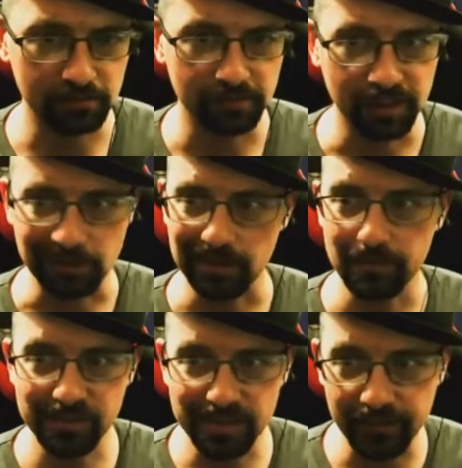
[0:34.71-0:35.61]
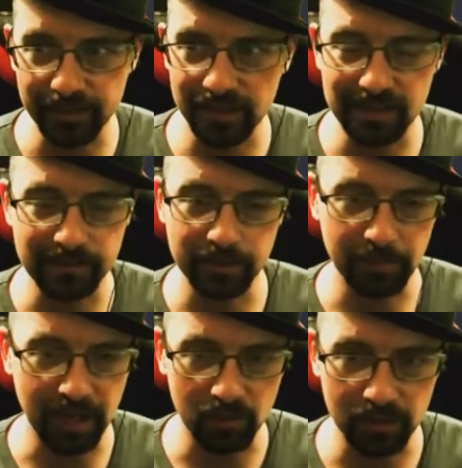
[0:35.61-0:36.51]
You're level 70, somebody
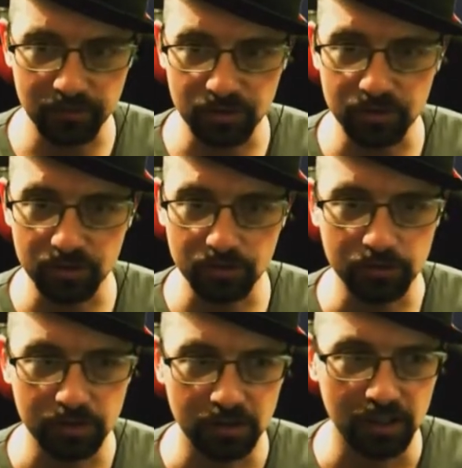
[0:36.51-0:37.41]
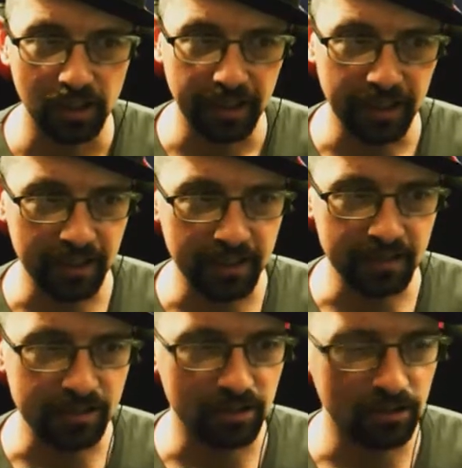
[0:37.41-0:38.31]
power leveled you, and
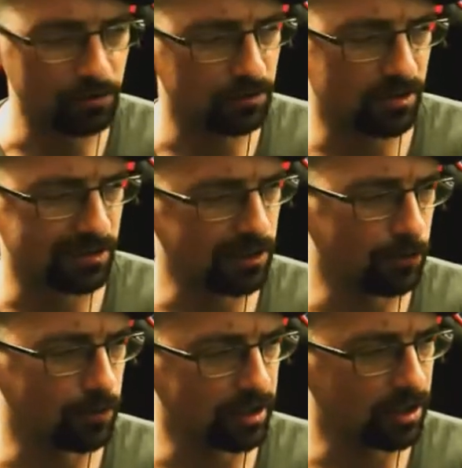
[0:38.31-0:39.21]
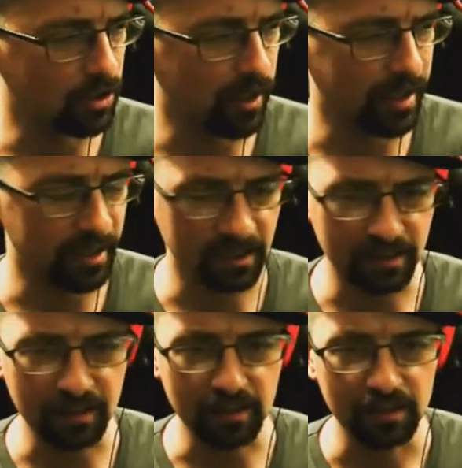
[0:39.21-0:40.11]
you just don't really know how to get the
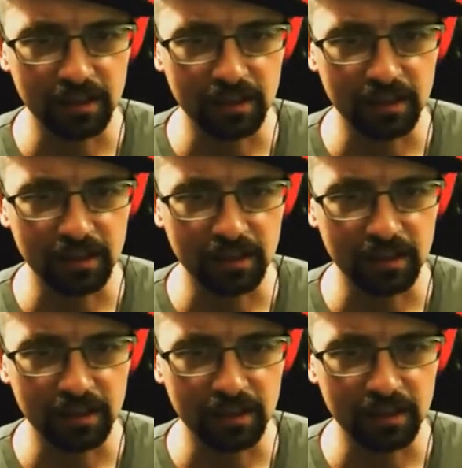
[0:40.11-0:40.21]
gear.